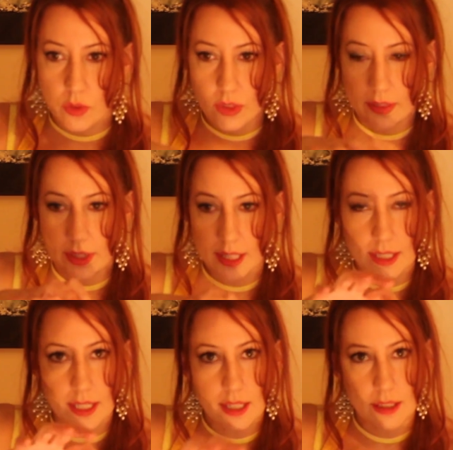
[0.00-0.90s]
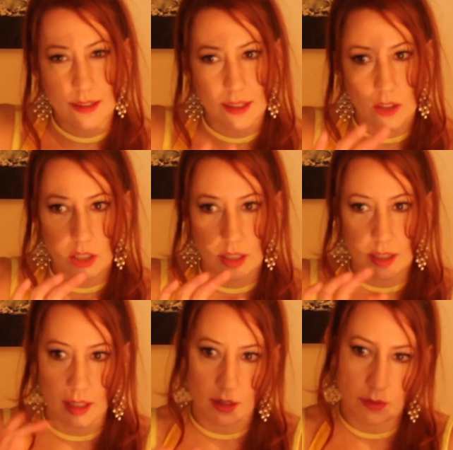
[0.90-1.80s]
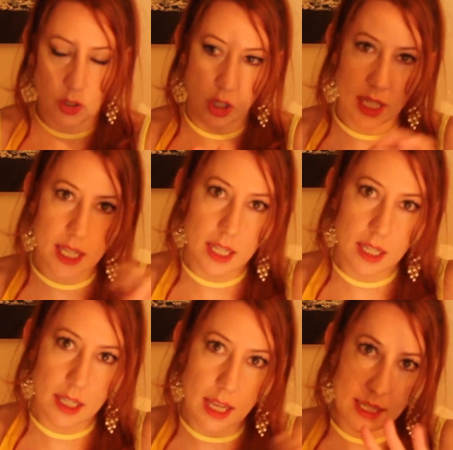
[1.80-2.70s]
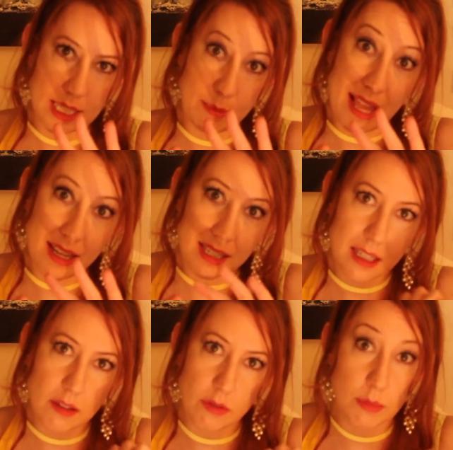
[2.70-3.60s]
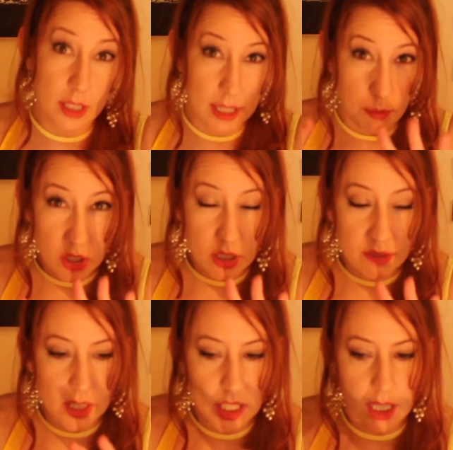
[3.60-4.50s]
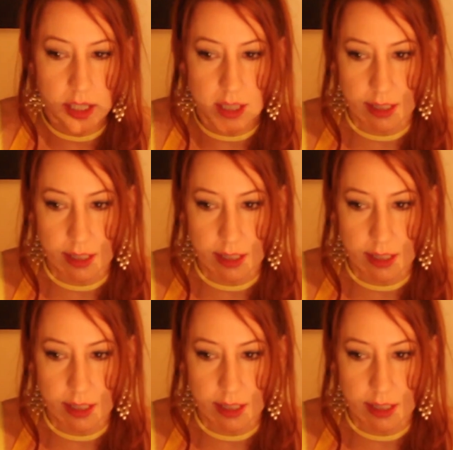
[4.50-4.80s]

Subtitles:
that there's the shrinking and expanding from the temperature differences,